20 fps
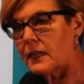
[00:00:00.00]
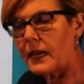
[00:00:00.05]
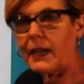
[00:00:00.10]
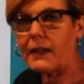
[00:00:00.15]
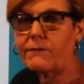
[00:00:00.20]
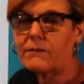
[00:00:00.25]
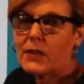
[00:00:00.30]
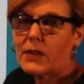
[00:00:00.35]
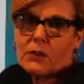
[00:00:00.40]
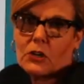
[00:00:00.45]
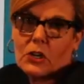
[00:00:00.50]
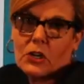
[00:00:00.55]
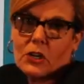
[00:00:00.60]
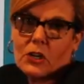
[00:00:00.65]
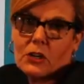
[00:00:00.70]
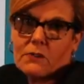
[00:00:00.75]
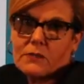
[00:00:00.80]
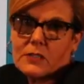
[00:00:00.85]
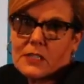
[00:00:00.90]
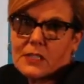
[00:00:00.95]
I have never
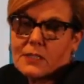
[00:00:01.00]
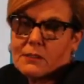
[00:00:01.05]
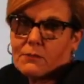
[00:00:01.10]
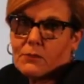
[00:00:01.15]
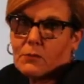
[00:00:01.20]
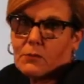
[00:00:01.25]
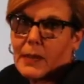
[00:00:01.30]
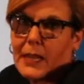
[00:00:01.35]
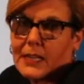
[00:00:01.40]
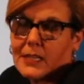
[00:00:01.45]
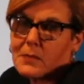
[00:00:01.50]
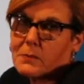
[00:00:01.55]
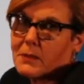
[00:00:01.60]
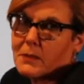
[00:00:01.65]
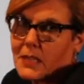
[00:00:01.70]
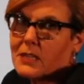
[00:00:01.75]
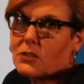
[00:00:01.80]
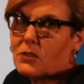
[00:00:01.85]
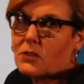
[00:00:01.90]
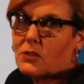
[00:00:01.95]
heard of a silver bass,
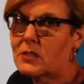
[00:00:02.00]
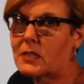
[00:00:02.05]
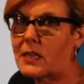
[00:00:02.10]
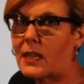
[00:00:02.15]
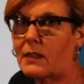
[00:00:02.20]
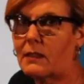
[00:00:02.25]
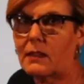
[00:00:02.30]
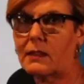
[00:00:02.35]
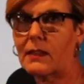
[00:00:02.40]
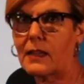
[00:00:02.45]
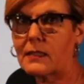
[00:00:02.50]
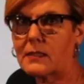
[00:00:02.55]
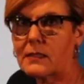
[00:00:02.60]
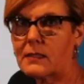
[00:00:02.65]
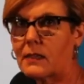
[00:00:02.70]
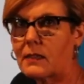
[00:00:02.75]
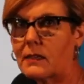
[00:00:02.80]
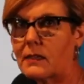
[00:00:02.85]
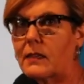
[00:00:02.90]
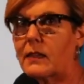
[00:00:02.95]
but they do say that that's
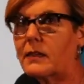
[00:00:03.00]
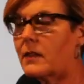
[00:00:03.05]
a,